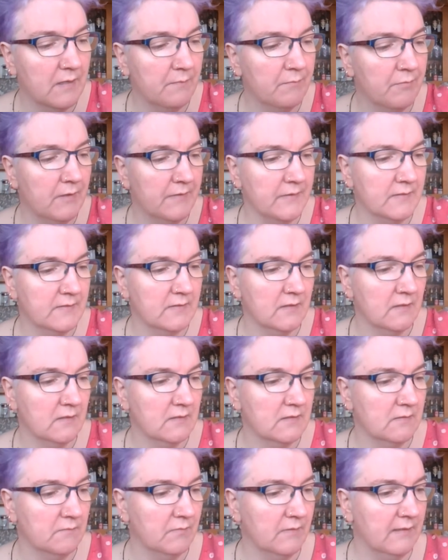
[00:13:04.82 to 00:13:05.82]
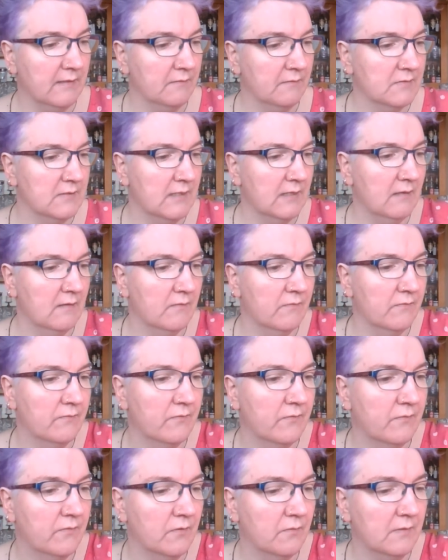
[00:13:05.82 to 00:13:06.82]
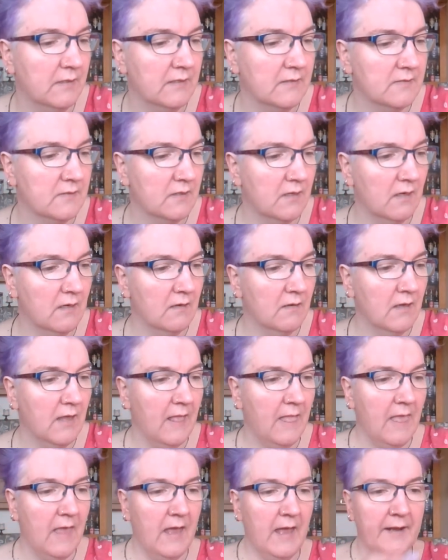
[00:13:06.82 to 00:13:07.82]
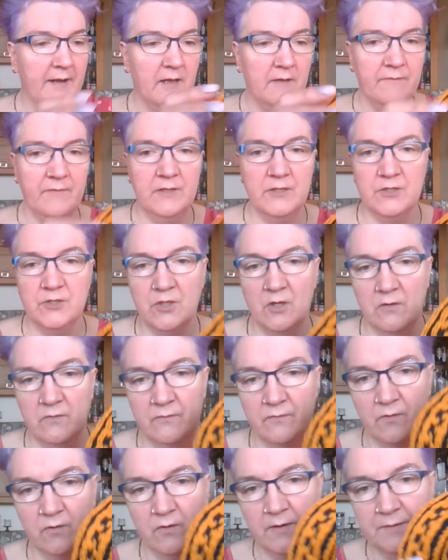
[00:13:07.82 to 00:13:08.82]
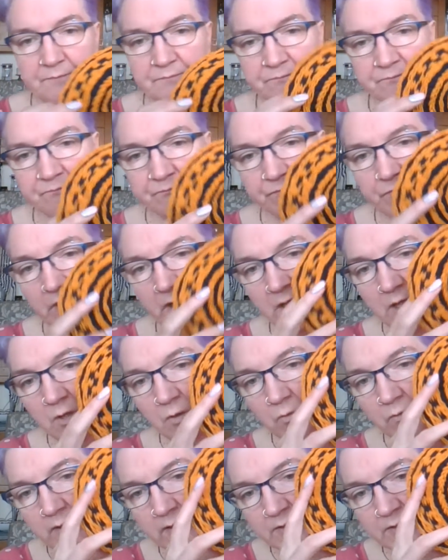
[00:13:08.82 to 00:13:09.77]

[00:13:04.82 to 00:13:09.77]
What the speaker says: brother started when he was here a few weeks ago, and I finished it off for him? Well, I